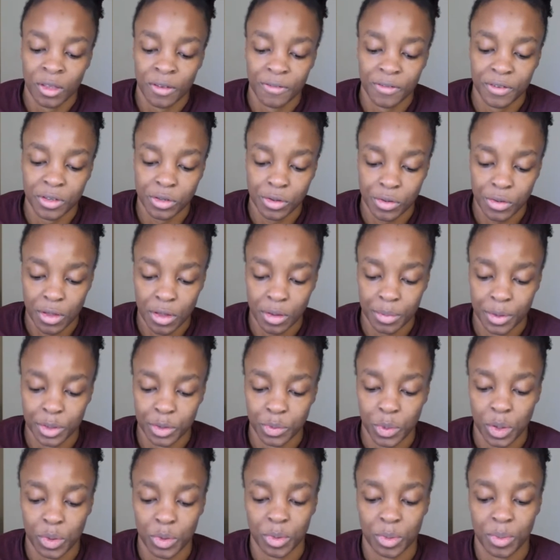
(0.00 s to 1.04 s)
Physiotherapists
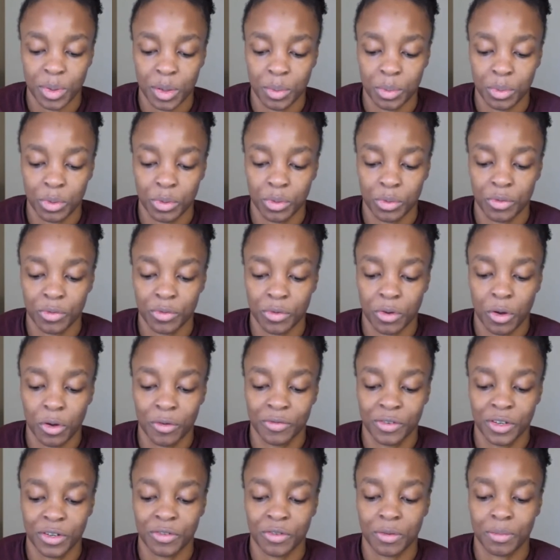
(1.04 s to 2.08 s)
work with people of
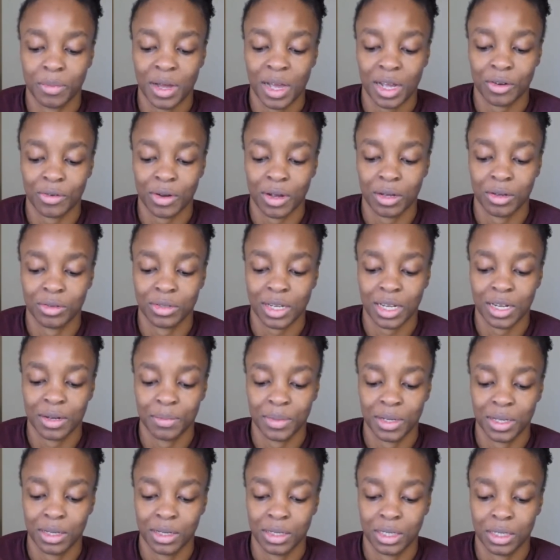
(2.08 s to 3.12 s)
different backgrounds and
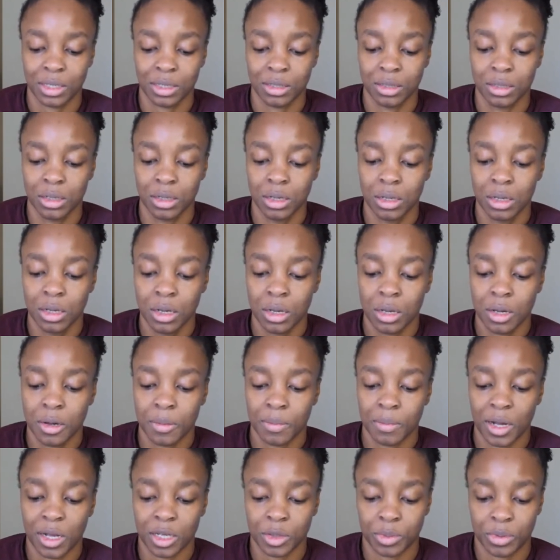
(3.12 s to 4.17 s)
abilities.
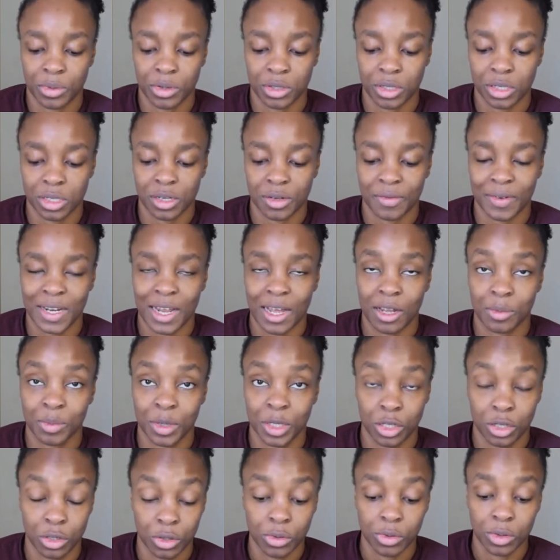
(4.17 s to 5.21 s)
My experiences have allowed me
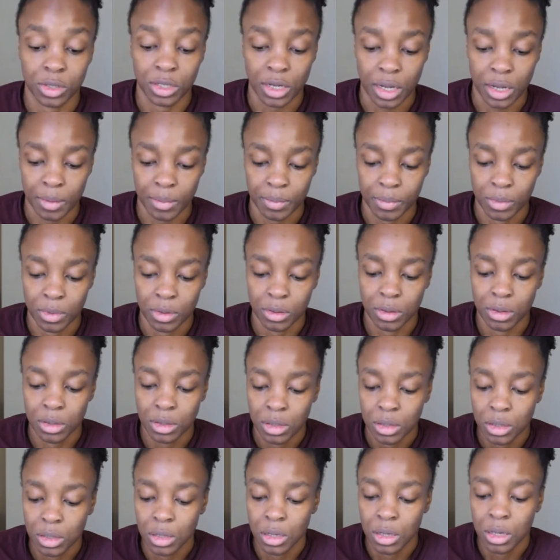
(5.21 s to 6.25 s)
to do the same.
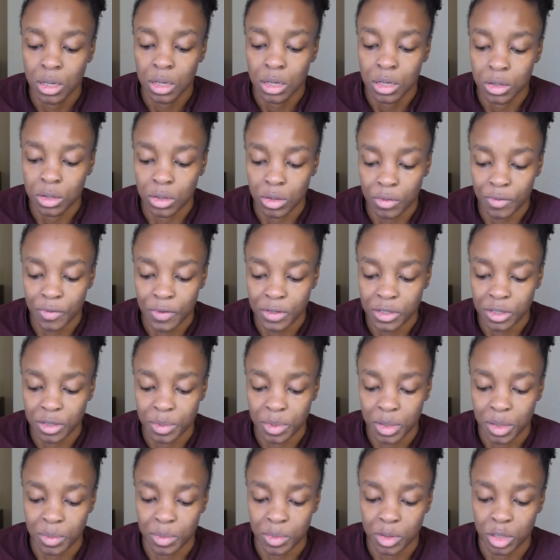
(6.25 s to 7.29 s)
The University of
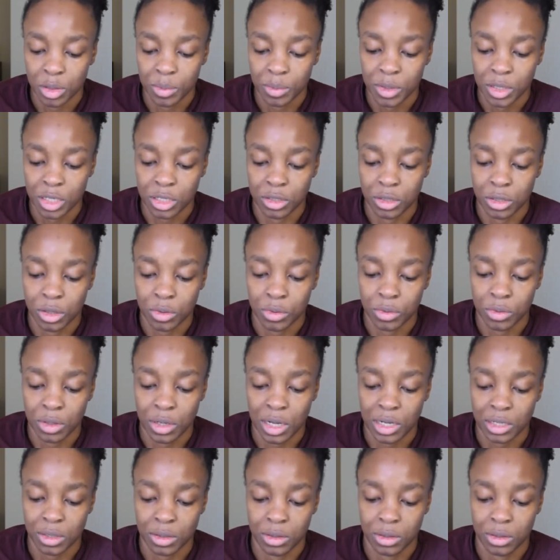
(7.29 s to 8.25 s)
Birmingham is known